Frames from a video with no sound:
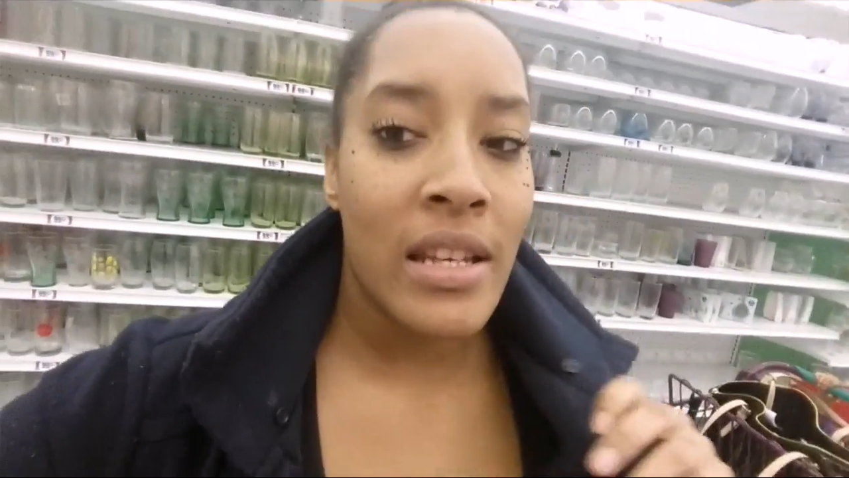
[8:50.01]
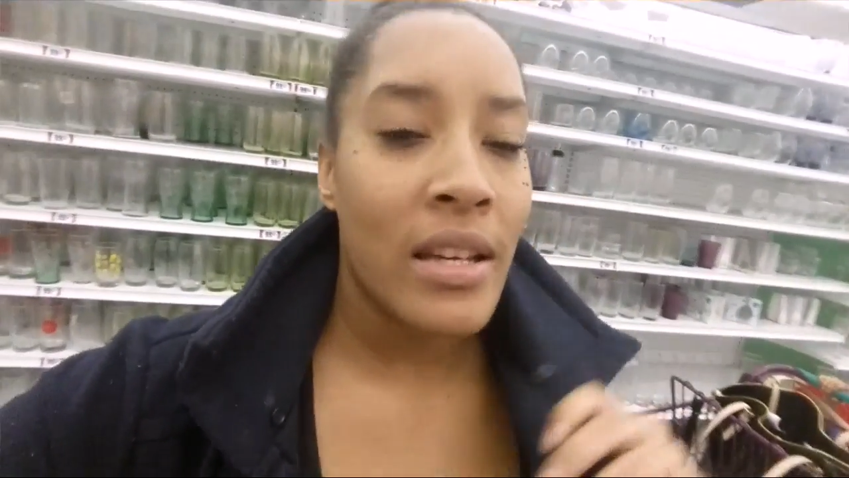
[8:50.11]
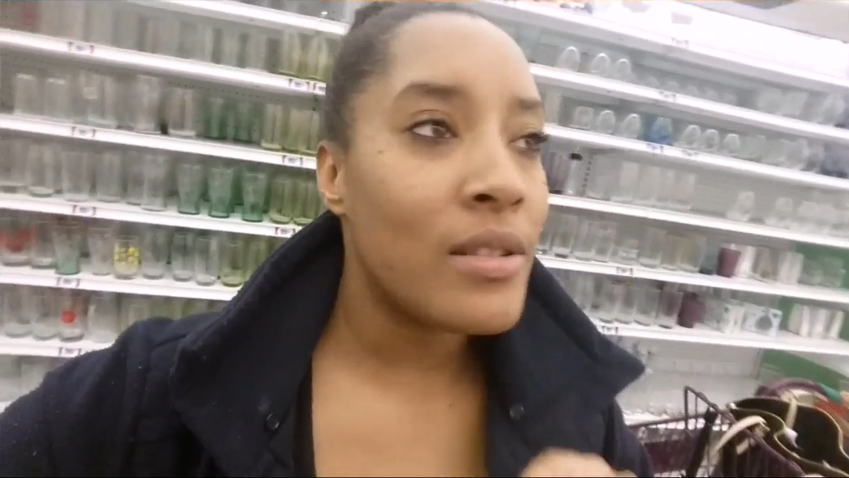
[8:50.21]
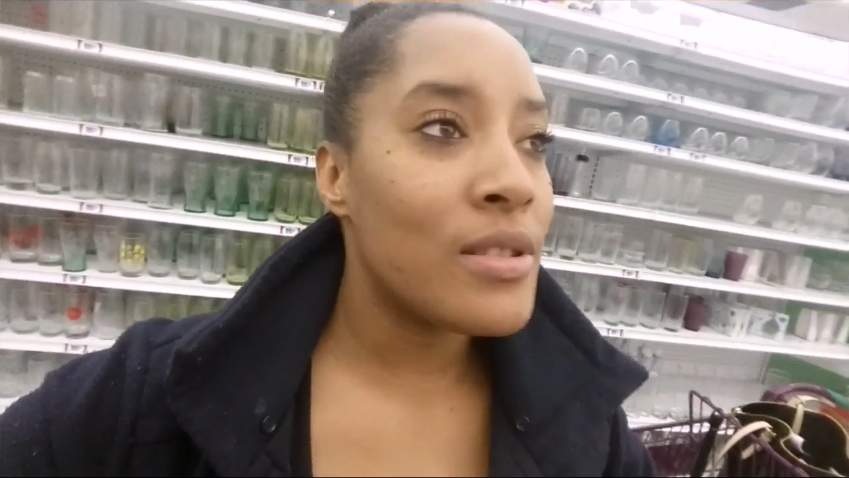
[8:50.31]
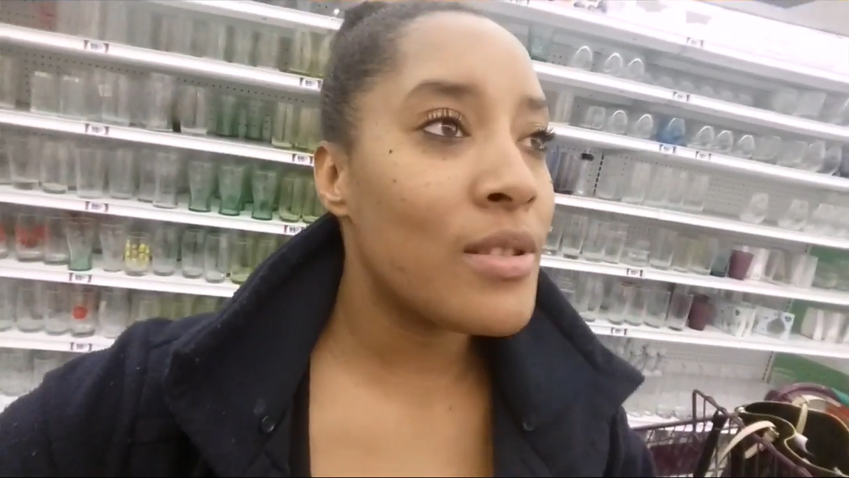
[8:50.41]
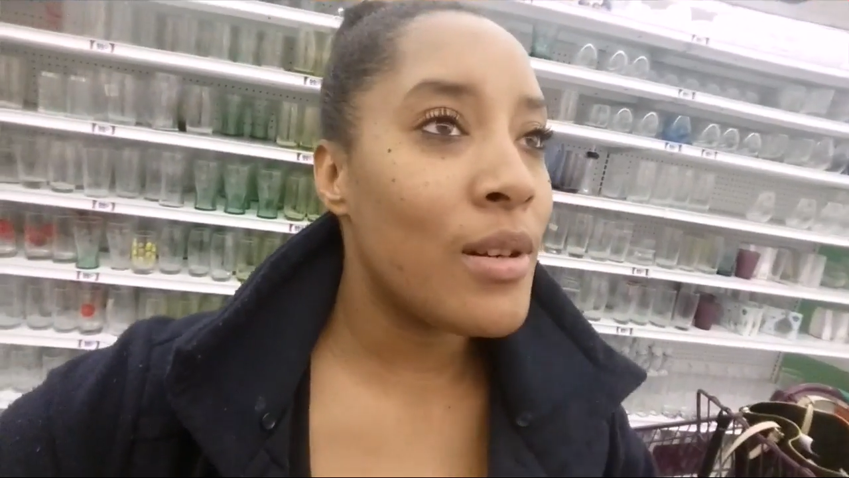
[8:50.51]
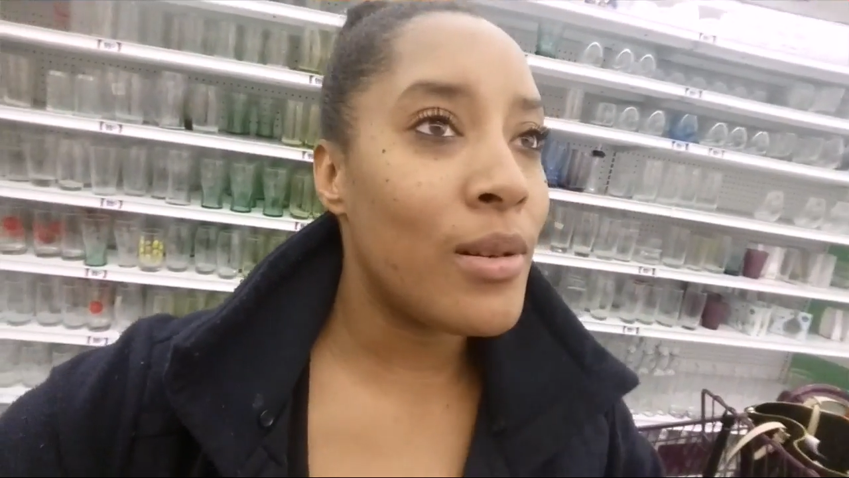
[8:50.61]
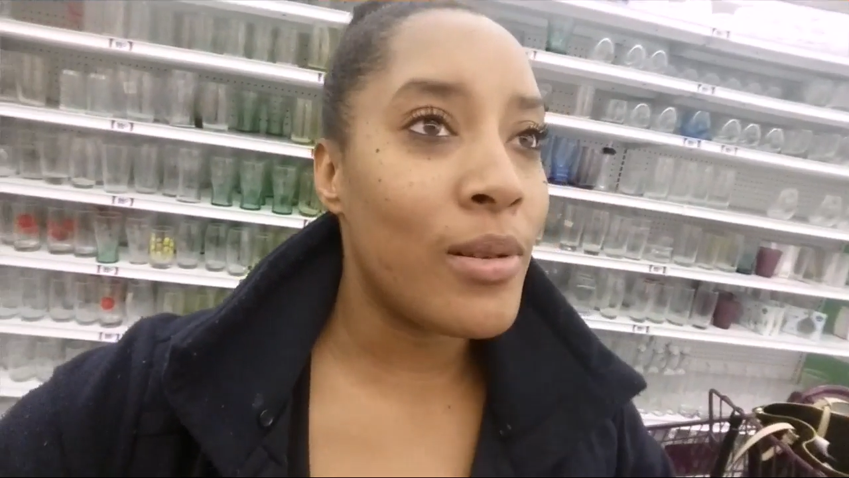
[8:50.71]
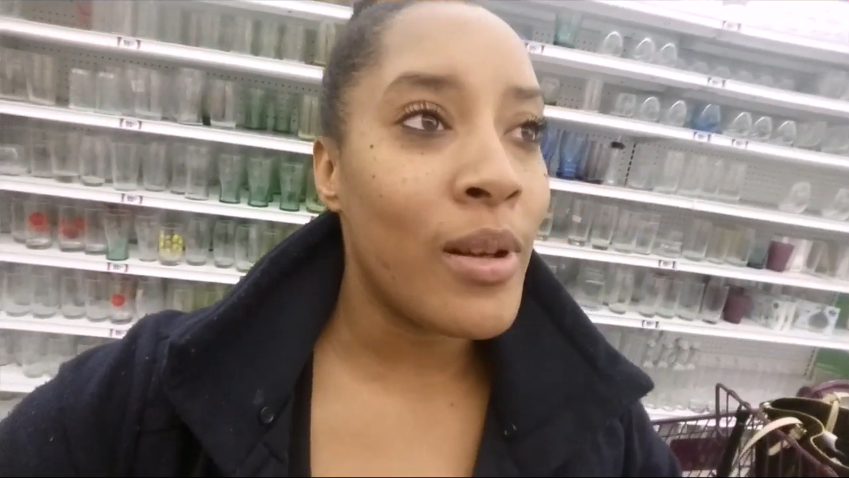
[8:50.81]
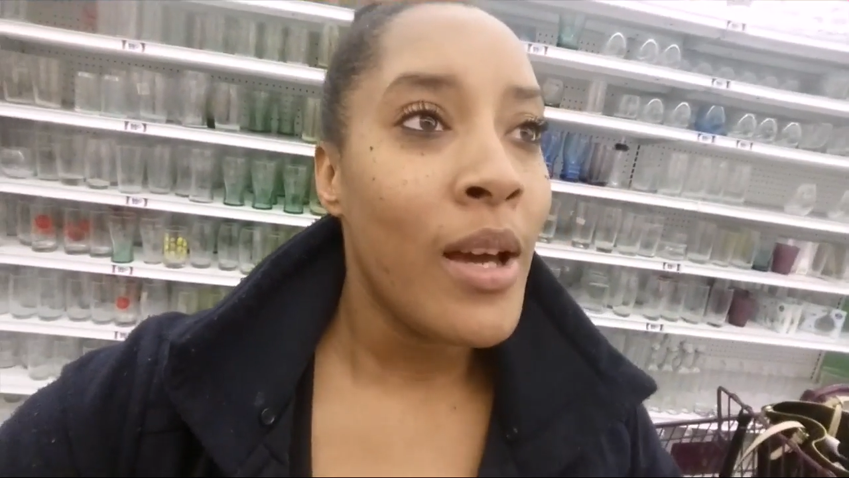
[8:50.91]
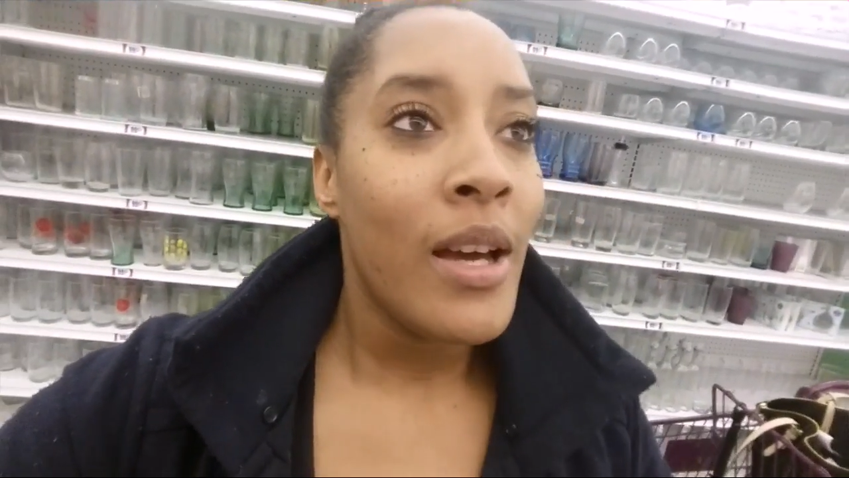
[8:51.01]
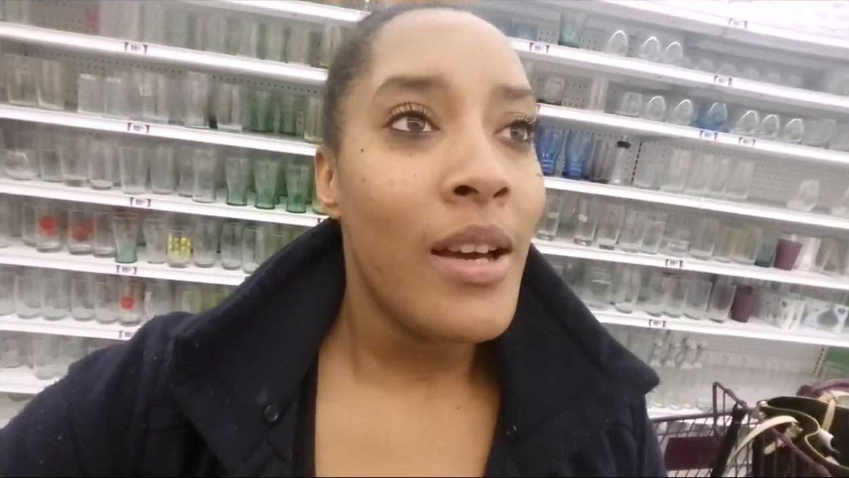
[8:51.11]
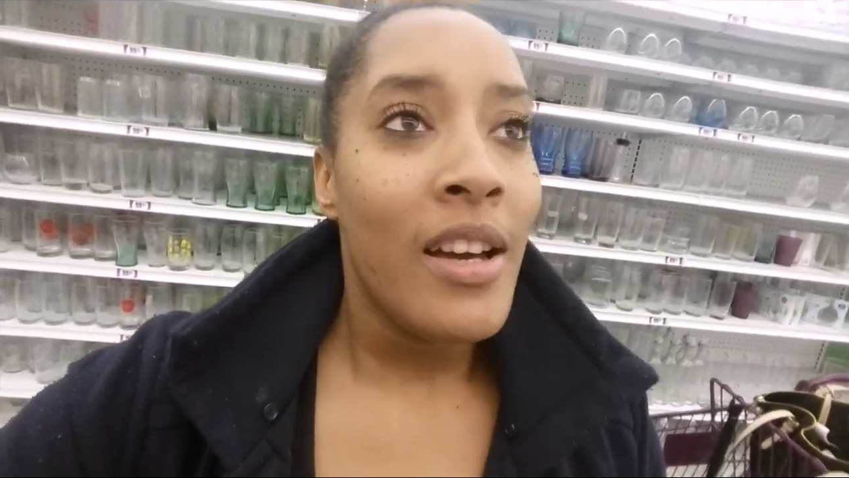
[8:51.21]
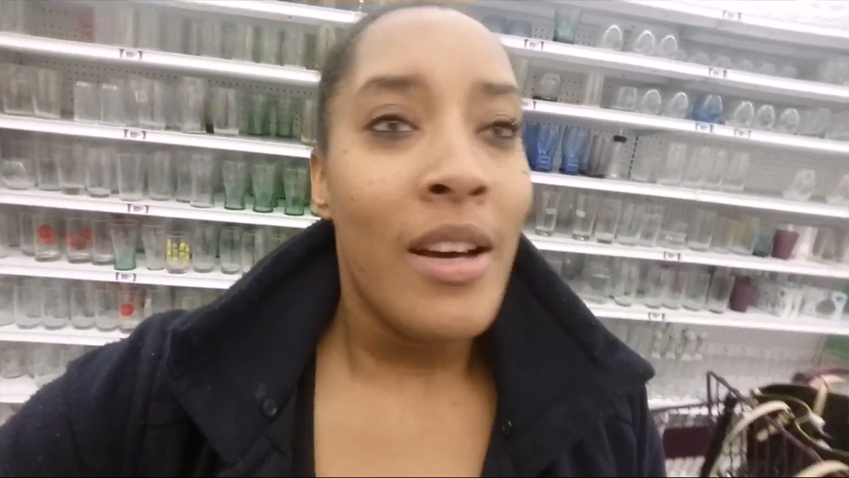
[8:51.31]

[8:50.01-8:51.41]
see anything else gold.